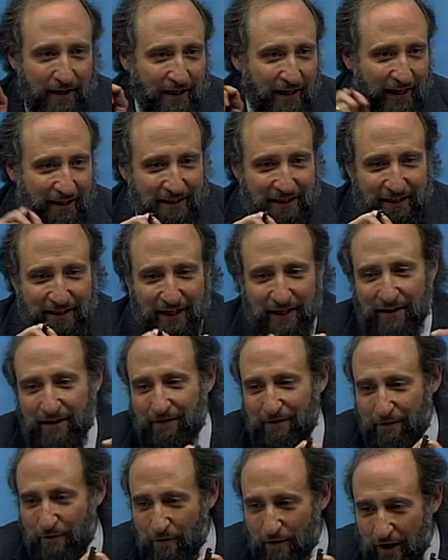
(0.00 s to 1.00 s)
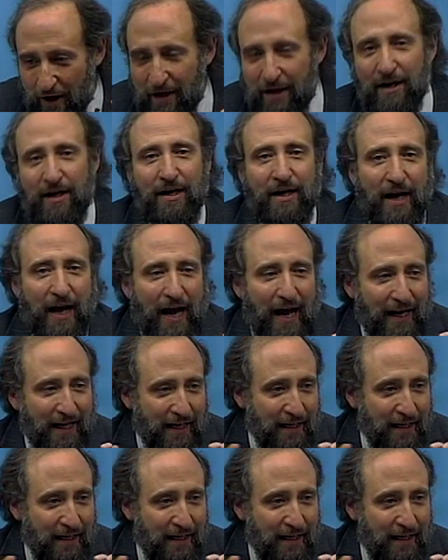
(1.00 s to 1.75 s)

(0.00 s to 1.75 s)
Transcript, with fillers: 1994, and